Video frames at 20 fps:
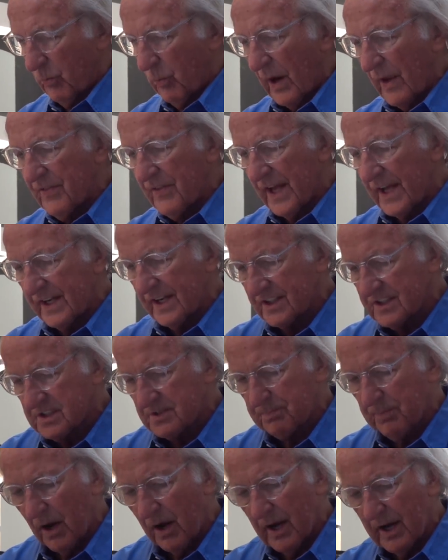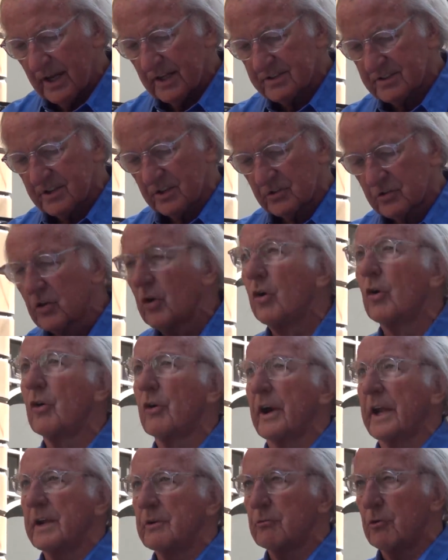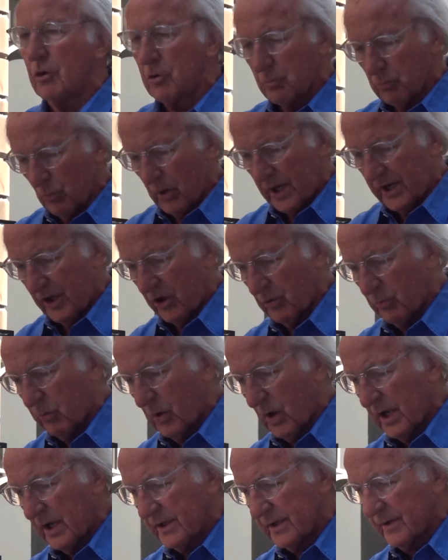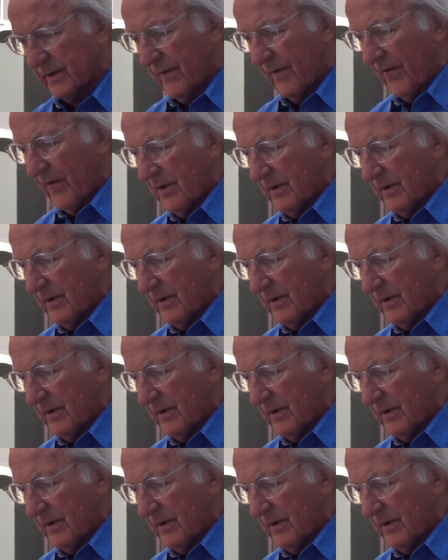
When that expires, the door in room 101